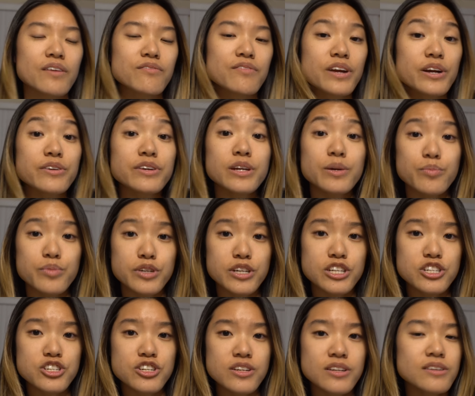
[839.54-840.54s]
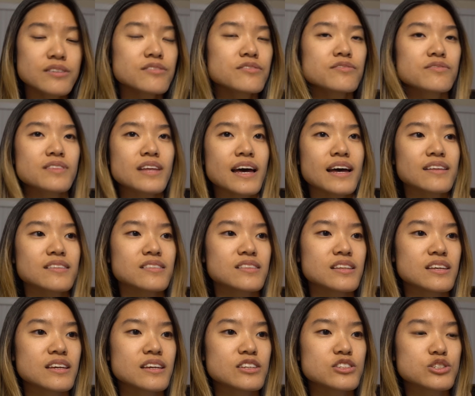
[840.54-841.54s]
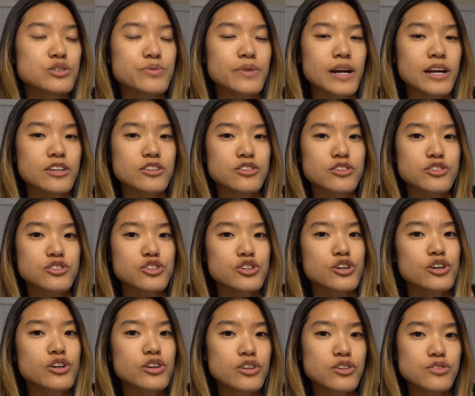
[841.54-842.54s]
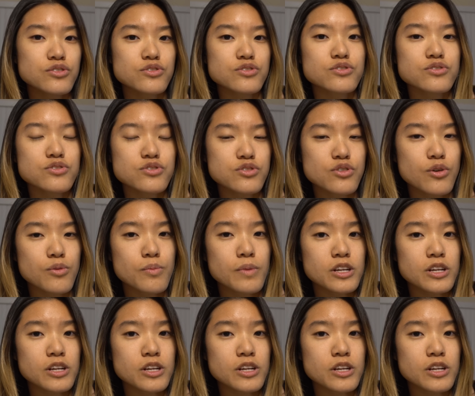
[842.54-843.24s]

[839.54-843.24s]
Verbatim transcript: very appreciative that the director took so